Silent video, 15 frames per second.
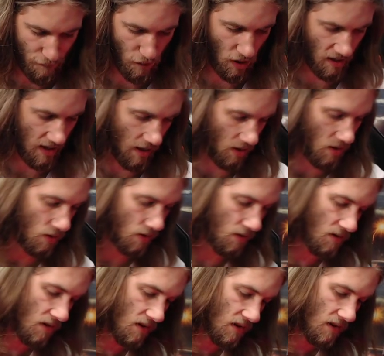fucking cool.
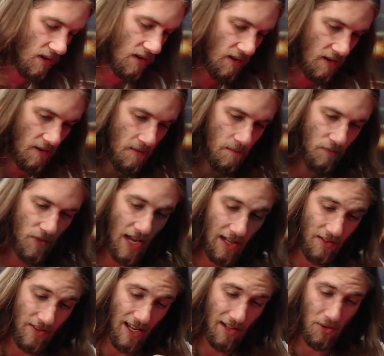
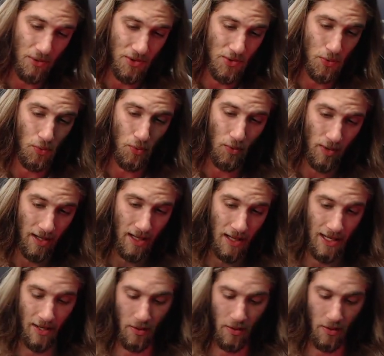That, that looks really